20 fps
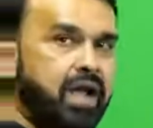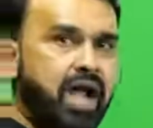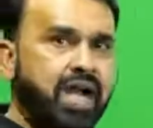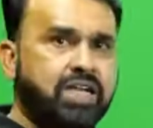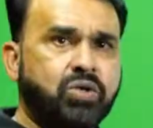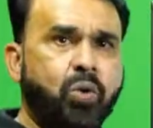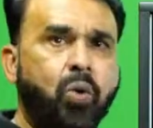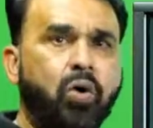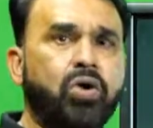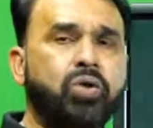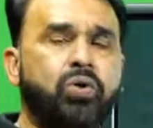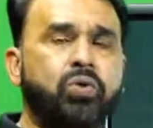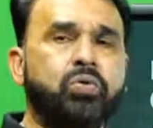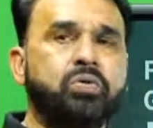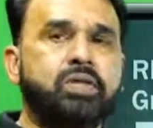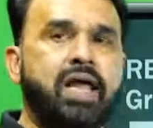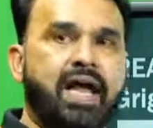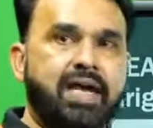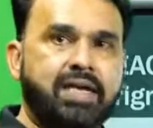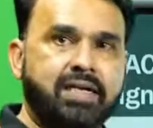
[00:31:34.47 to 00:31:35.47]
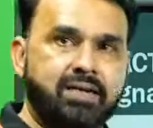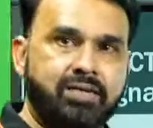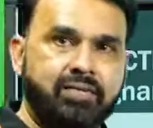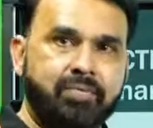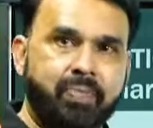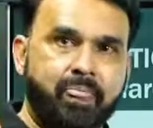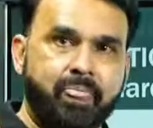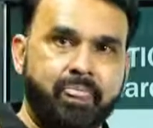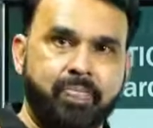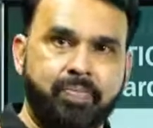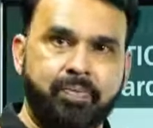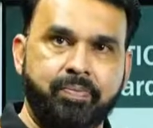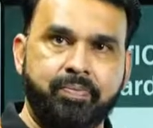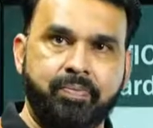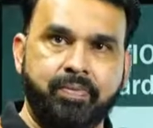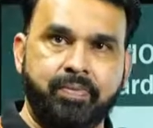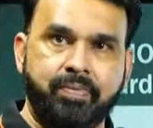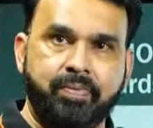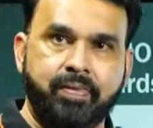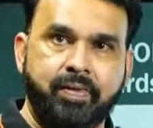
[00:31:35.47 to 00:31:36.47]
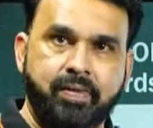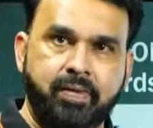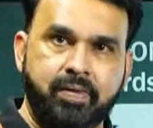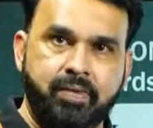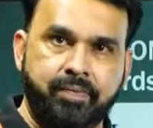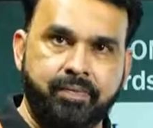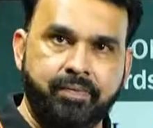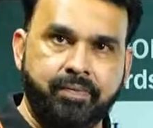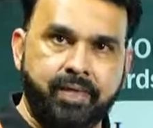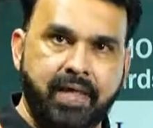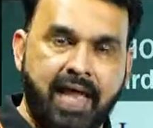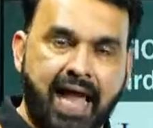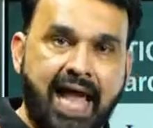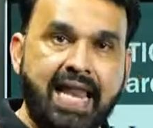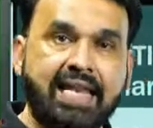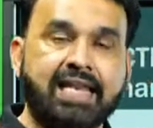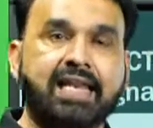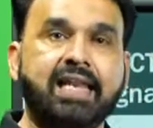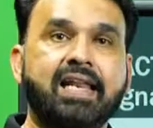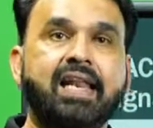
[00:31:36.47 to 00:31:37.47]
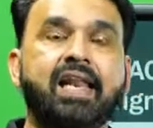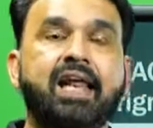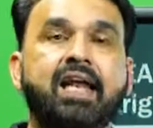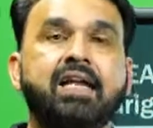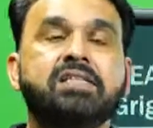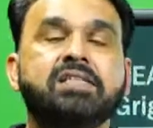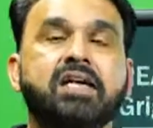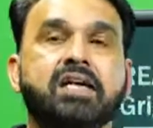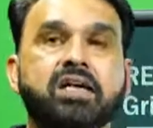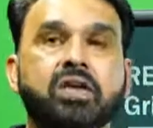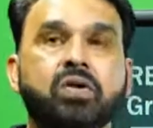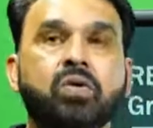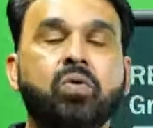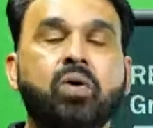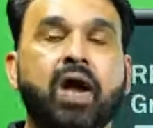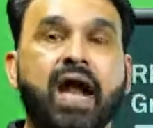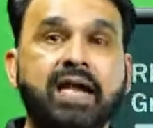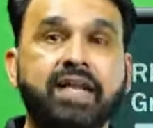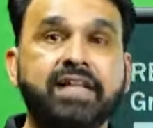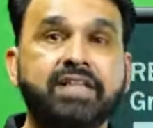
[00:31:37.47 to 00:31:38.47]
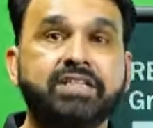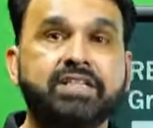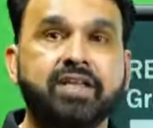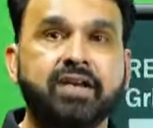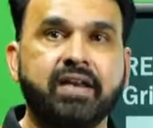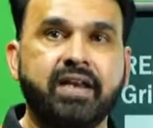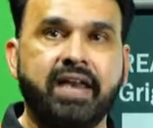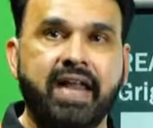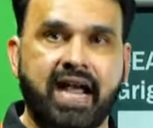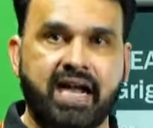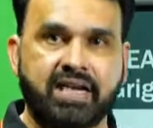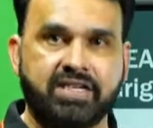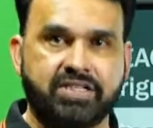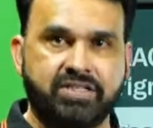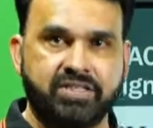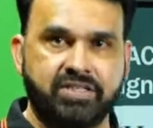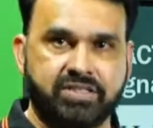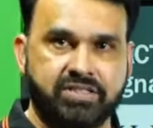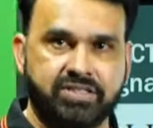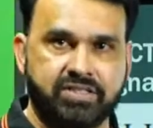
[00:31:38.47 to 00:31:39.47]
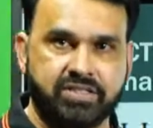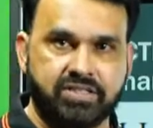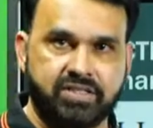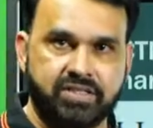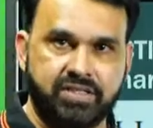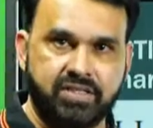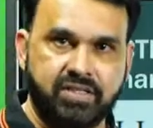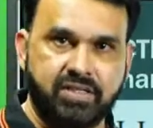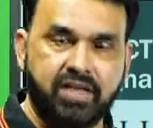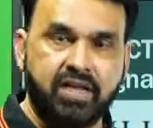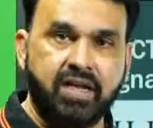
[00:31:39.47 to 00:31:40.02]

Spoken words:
I told you that alkyl halides undergo addition reactions.